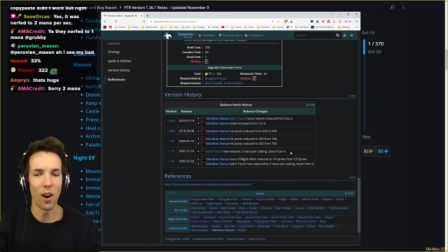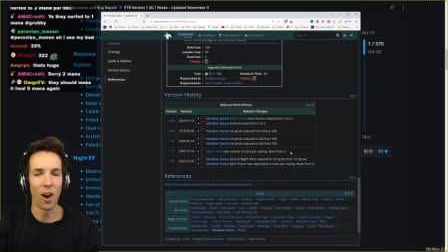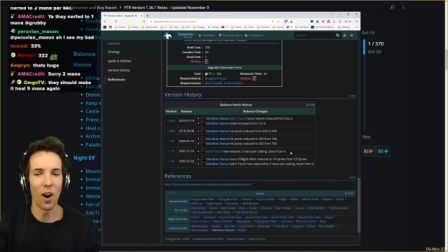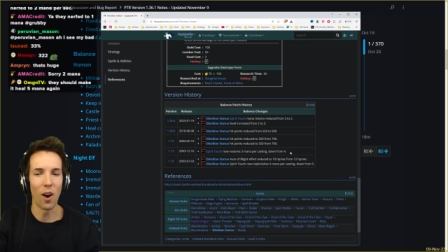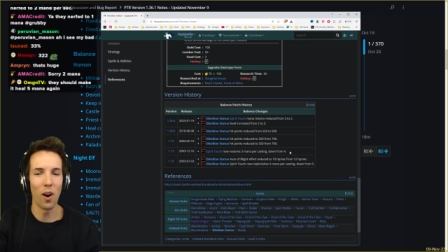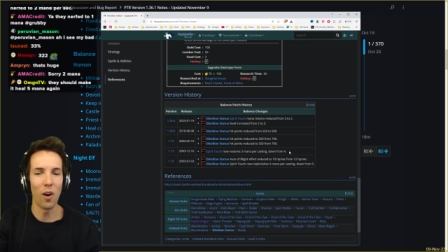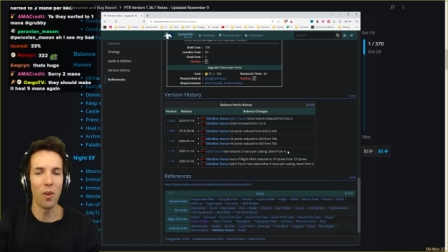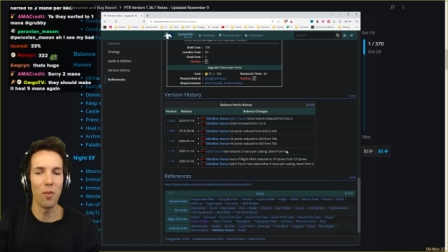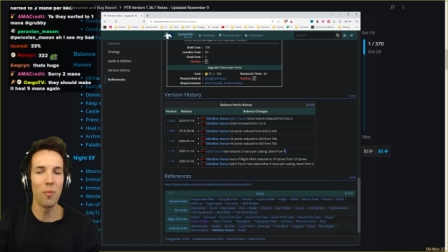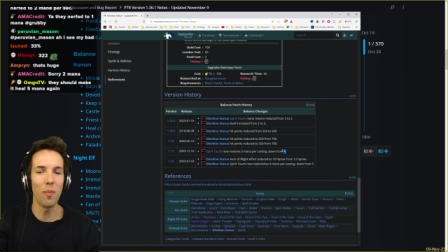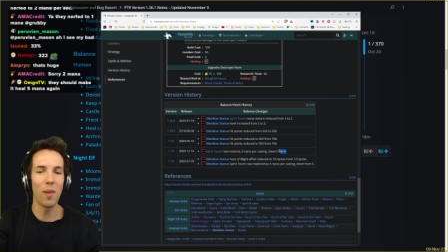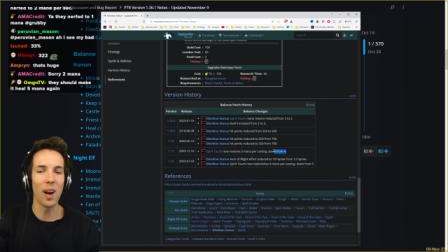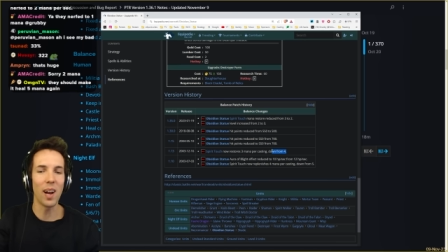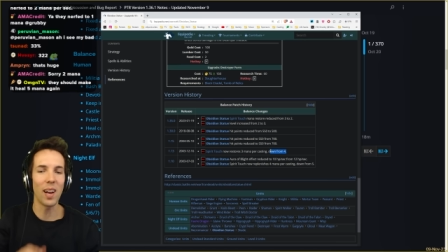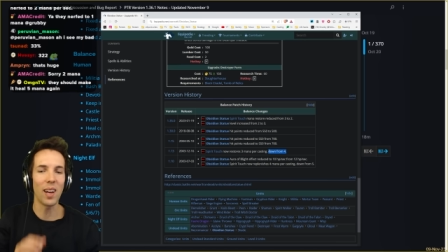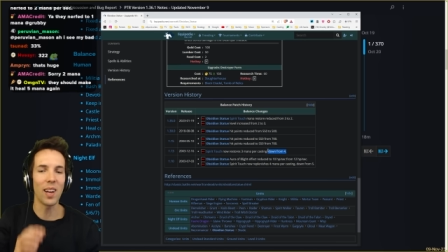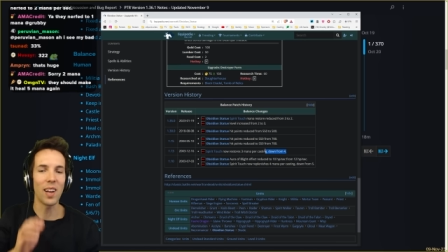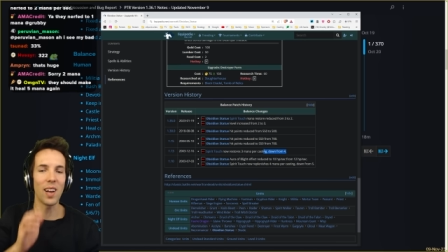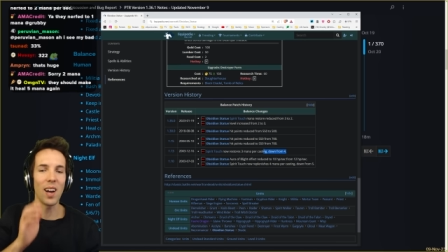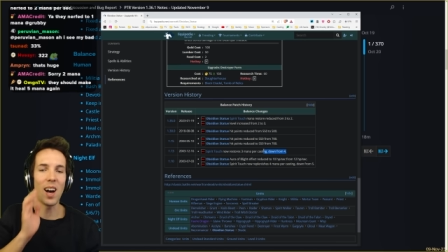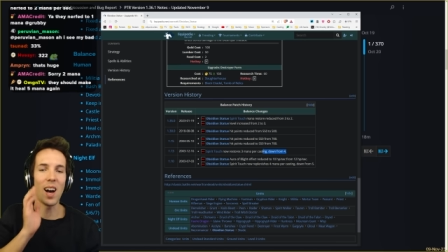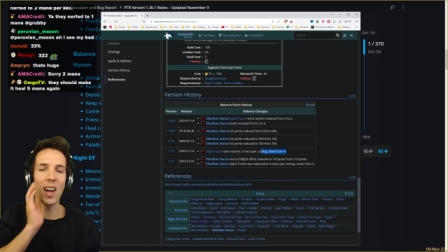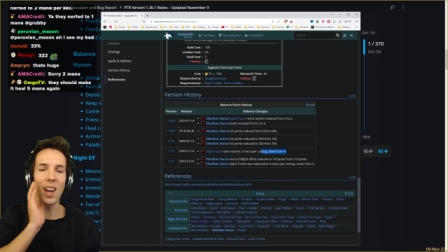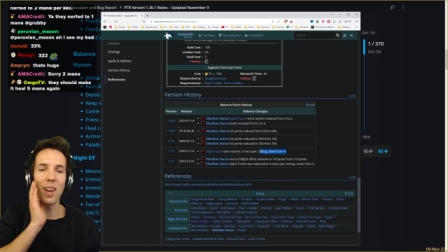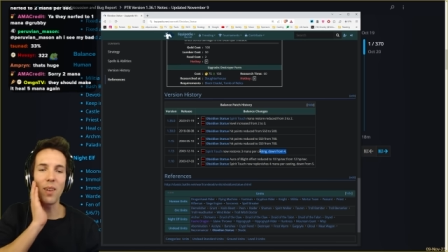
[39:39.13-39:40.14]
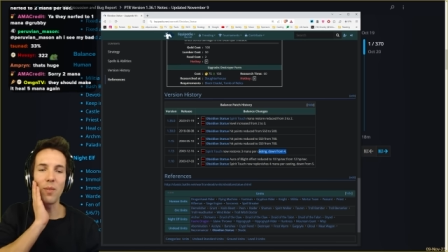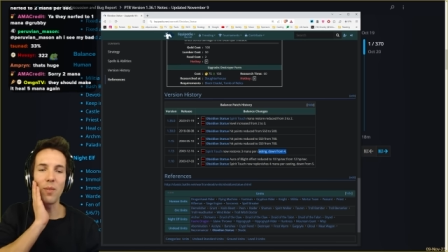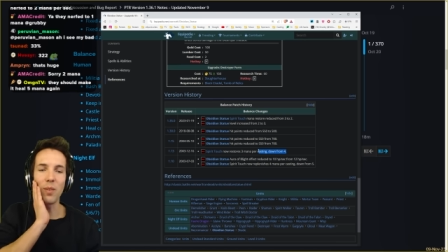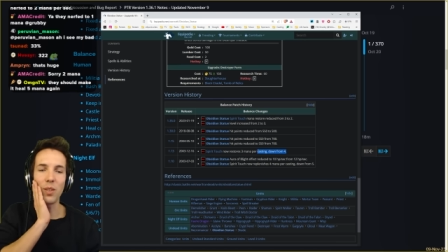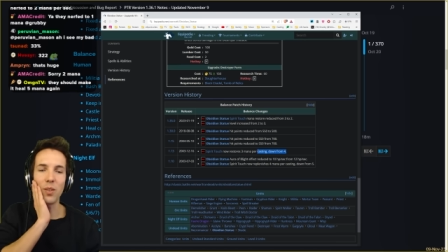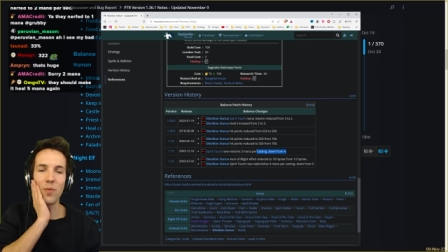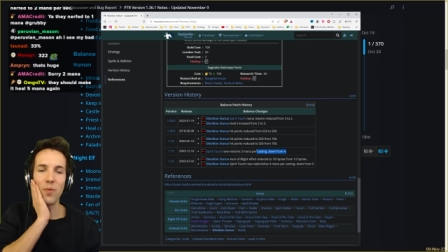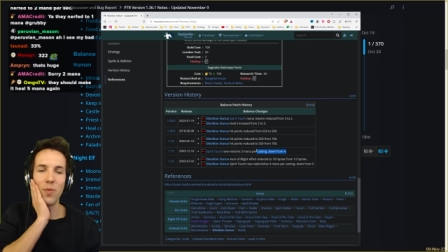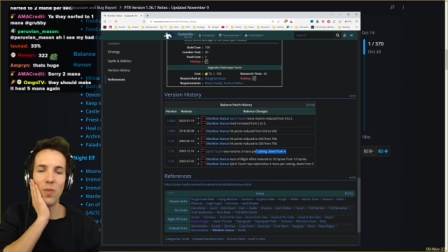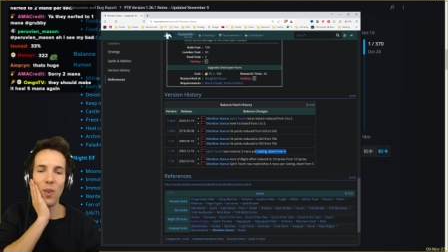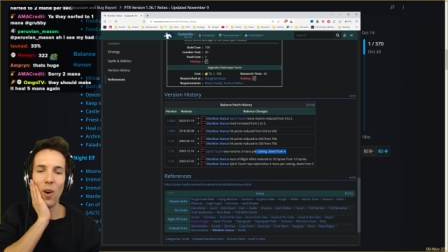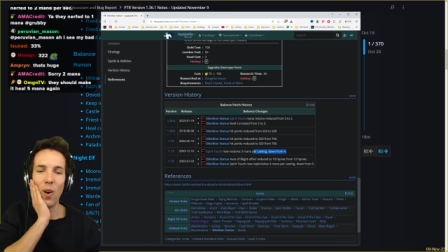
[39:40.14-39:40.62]
Oh my god, it
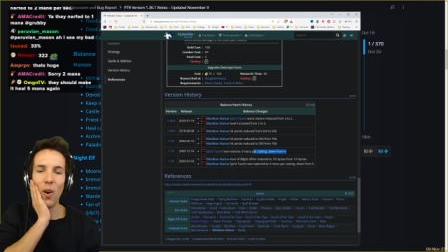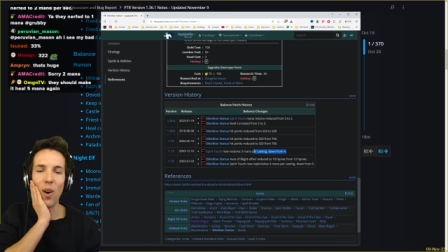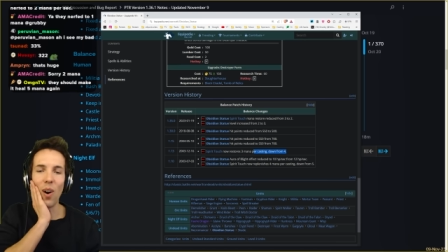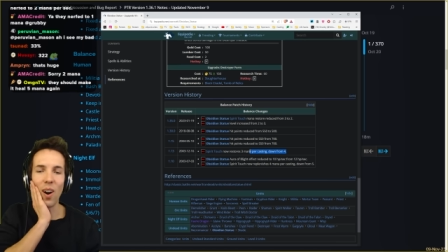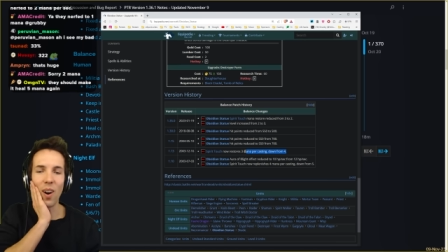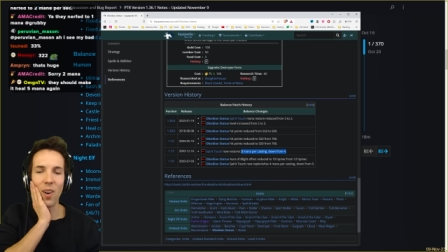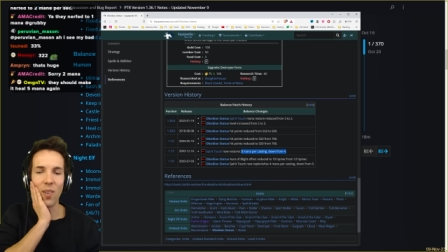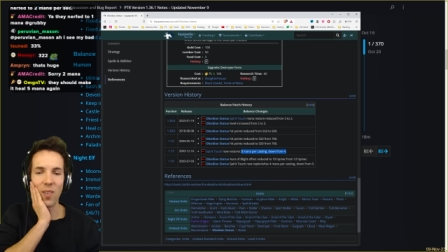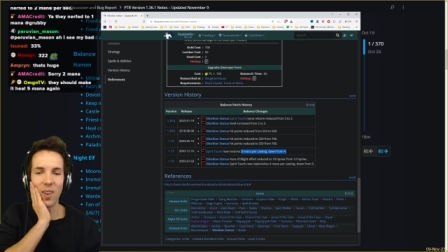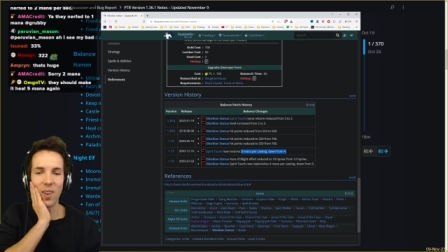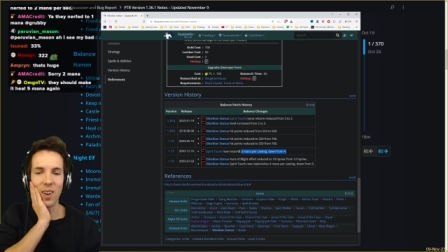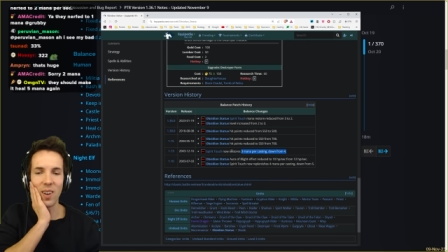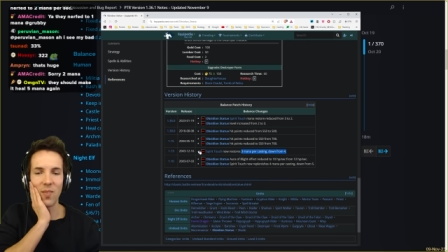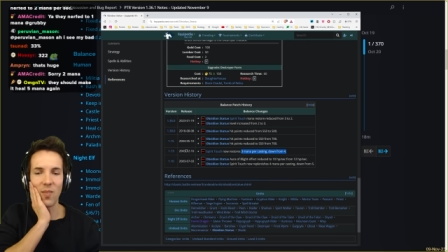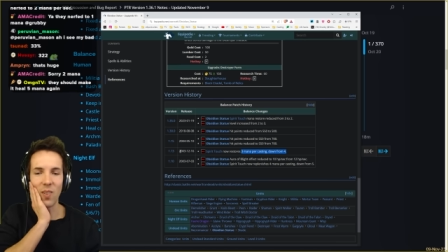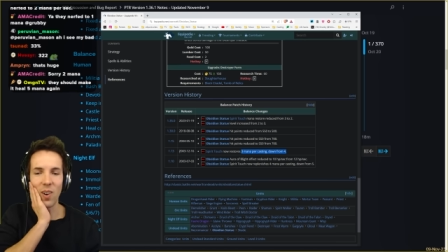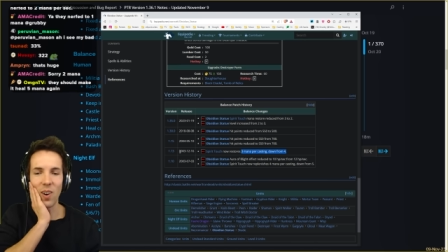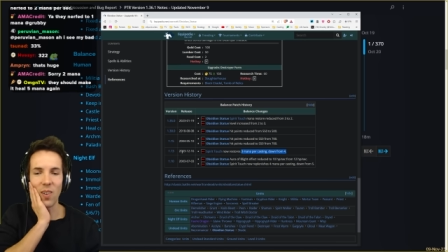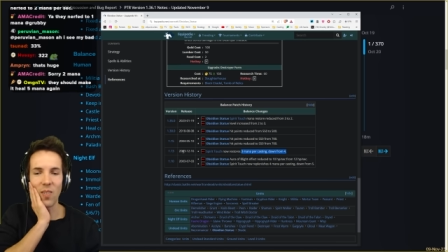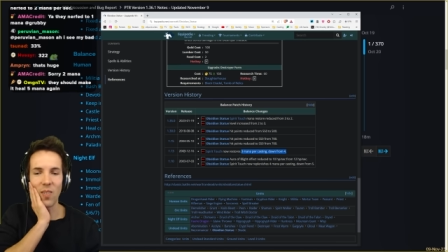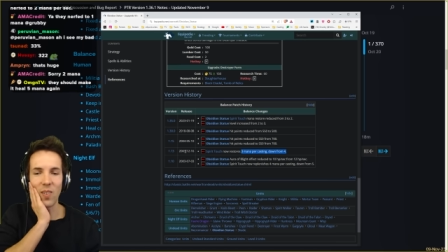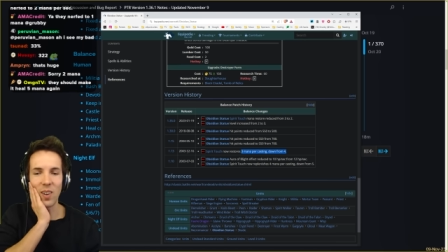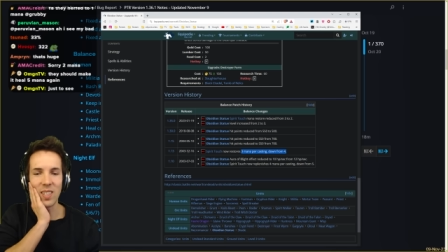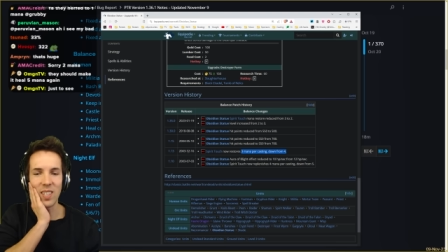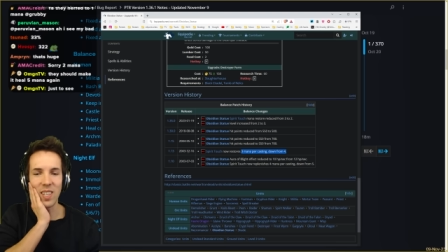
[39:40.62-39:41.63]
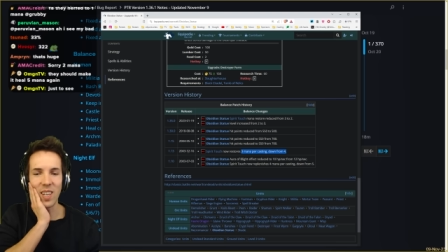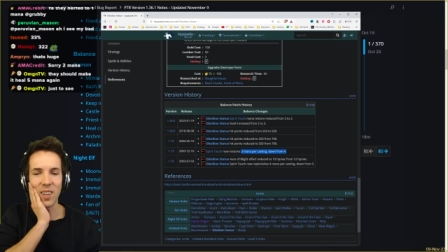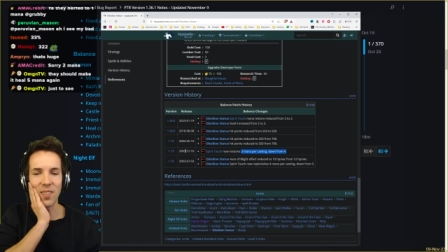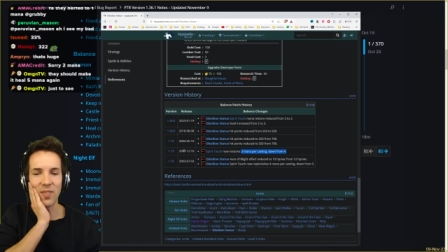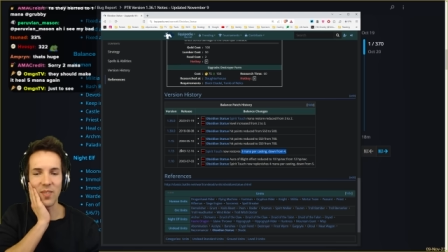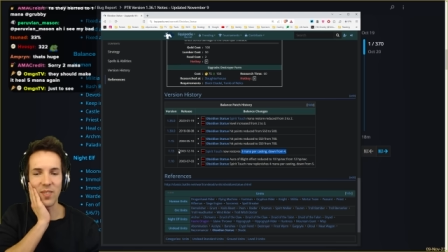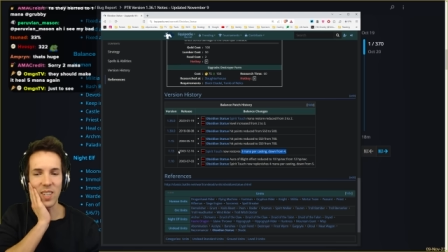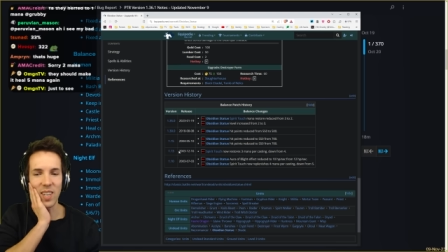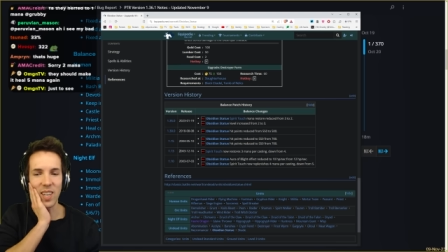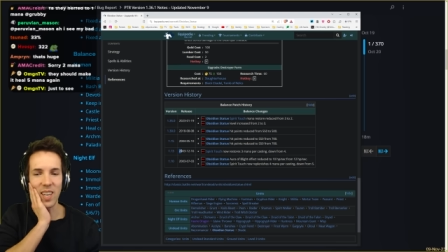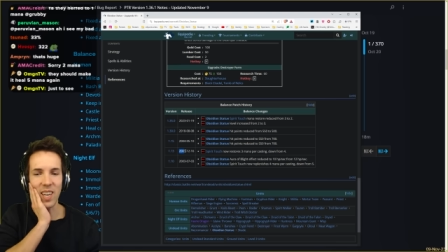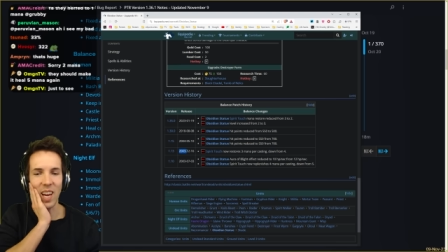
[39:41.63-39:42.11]
was four when when
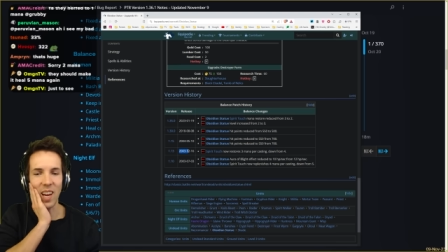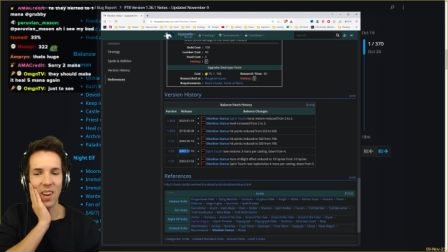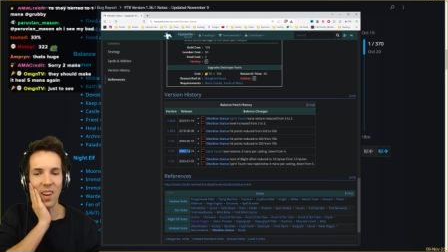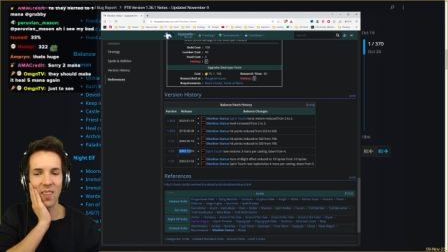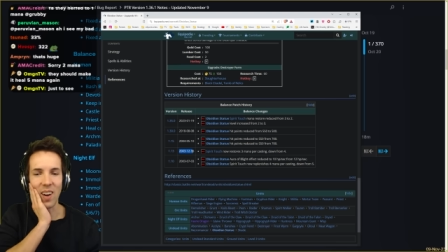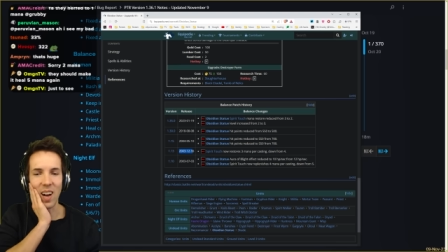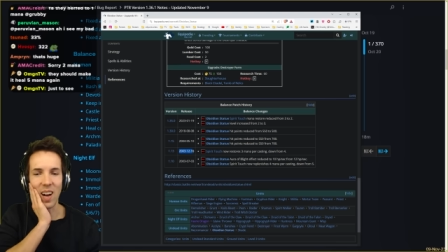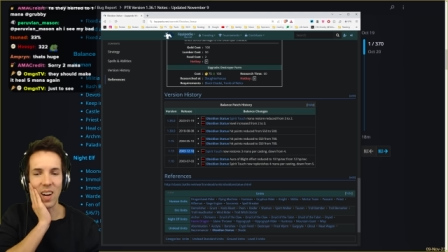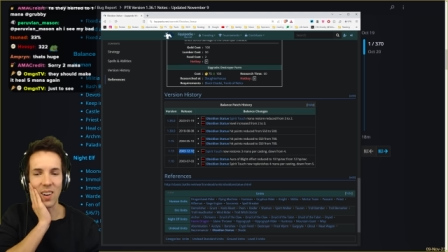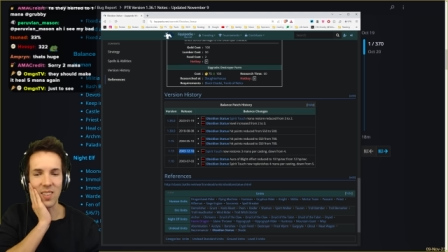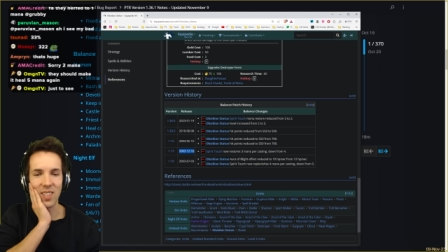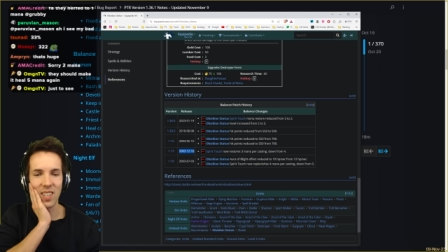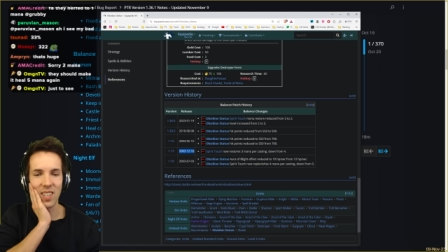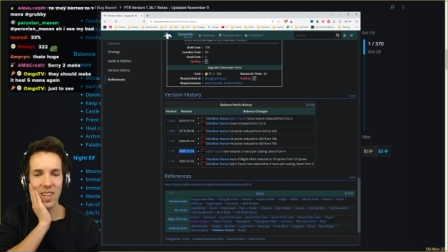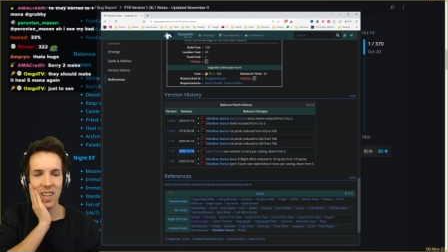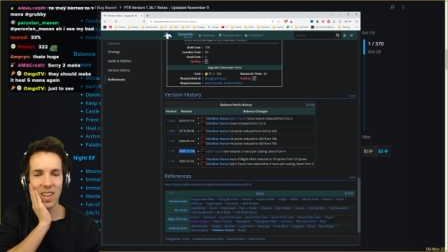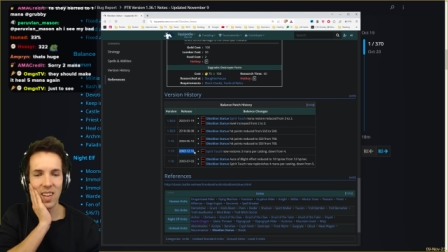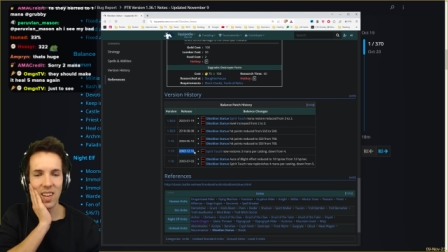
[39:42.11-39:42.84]
TFT came out.